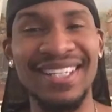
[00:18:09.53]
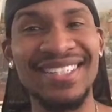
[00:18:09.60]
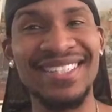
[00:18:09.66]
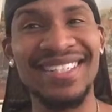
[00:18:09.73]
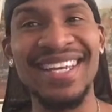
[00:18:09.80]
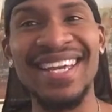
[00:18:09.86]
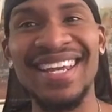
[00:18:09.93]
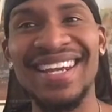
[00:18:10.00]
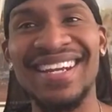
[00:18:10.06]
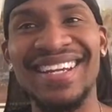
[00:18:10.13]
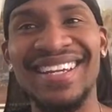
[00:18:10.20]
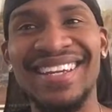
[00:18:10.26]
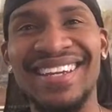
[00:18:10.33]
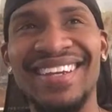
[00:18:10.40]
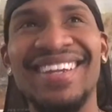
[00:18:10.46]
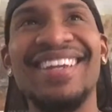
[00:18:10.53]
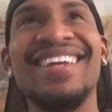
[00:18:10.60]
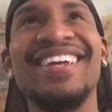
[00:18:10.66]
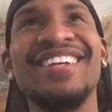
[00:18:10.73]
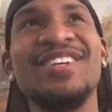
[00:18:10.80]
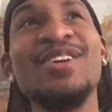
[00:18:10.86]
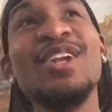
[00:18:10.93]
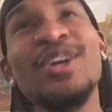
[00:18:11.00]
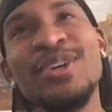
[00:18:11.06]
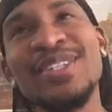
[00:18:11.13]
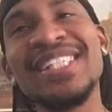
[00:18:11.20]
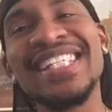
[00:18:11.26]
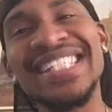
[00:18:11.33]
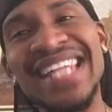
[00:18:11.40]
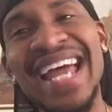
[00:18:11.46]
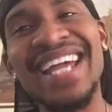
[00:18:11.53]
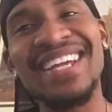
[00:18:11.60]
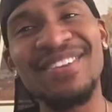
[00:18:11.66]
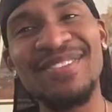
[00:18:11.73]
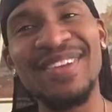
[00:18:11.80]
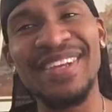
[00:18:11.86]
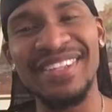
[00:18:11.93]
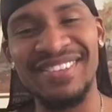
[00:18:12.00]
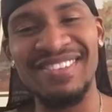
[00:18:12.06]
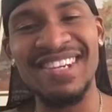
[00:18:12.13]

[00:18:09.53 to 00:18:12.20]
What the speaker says: It's like if